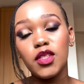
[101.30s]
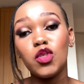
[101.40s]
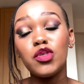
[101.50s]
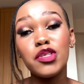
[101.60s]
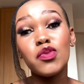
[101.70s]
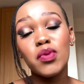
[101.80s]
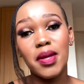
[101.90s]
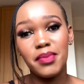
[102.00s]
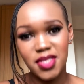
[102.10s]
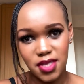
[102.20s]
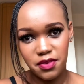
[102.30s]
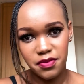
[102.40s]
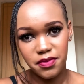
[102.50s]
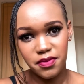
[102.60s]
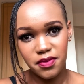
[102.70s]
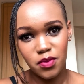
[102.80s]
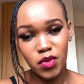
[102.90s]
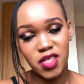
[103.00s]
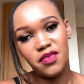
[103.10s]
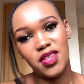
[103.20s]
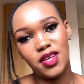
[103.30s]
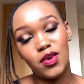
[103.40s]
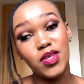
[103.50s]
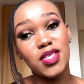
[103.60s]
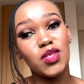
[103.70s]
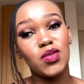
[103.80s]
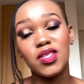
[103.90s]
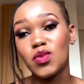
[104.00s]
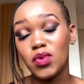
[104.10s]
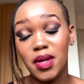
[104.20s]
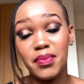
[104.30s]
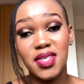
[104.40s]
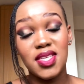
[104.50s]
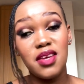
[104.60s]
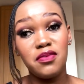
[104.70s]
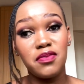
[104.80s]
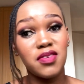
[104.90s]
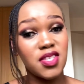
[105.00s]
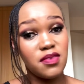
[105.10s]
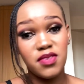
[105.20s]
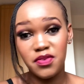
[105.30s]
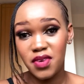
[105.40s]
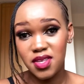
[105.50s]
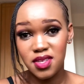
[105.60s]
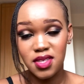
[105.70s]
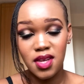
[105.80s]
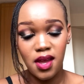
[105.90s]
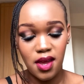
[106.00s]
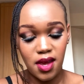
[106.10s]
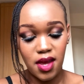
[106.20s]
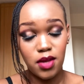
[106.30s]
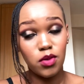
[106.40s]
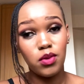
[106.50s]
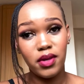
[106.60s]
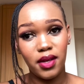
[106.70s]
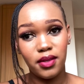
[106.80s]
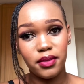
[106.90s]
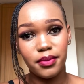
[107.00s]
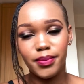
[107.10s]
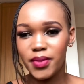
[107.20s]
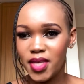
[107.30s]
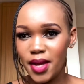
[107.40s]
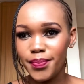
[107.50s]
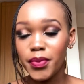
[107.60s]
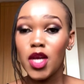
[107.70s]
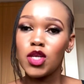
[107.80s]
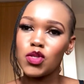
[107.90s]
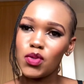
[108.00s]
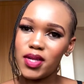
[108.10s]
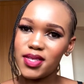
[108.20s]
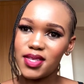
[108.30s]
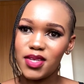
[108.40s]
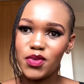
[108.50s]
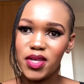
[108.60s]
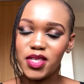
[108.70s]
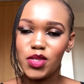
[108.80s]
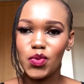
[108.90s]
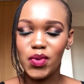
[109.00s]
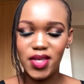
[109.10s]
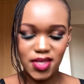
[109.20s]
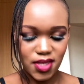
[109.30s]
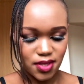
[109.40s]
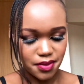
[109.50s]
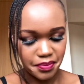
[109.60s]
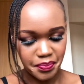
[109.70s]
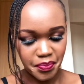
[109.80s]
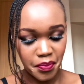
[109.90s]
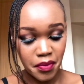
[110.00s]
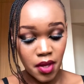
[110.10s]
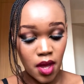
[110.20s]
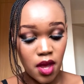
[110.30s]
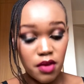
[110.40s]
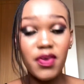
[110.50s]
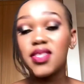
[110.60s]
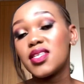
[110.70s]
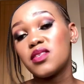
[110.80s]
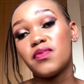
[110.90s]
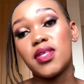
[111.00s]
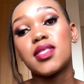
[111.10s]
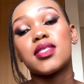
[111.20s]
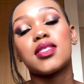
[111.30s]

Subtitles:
you just want to be safe. Whatever the cost, you just want to be safe, safety first, and good health. Yeah, so let's get right into it. First things first,